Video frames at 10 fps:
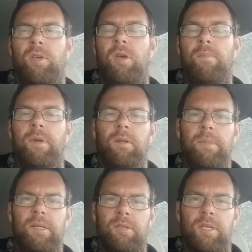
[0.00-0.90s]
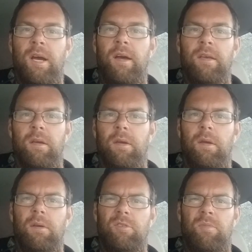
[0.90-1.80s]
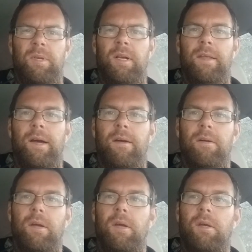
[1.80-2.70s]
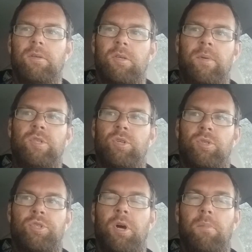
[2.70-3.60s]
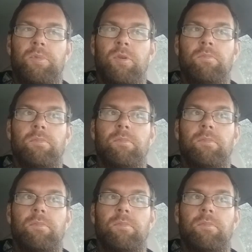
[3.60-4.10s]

millimeters high, something like that. So we just topped them,